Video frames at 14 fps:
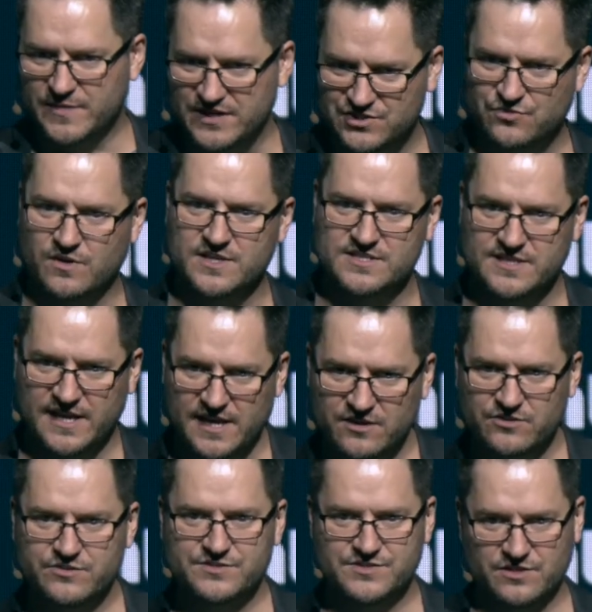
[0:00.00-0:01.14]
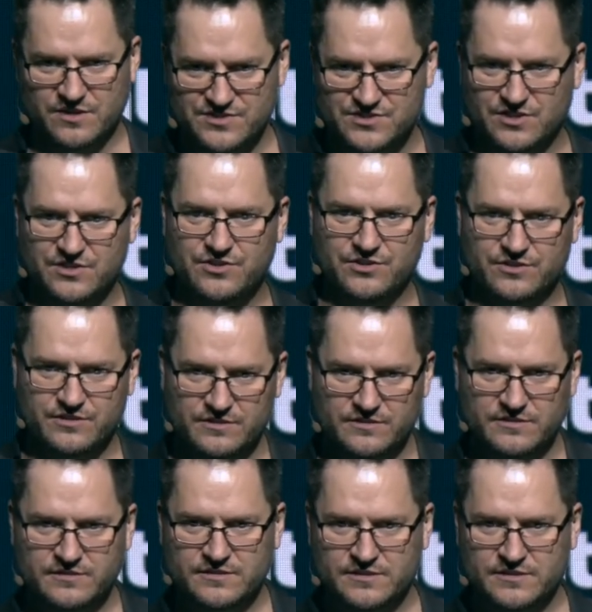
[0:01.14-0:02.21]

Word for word: my trust anchors are secure,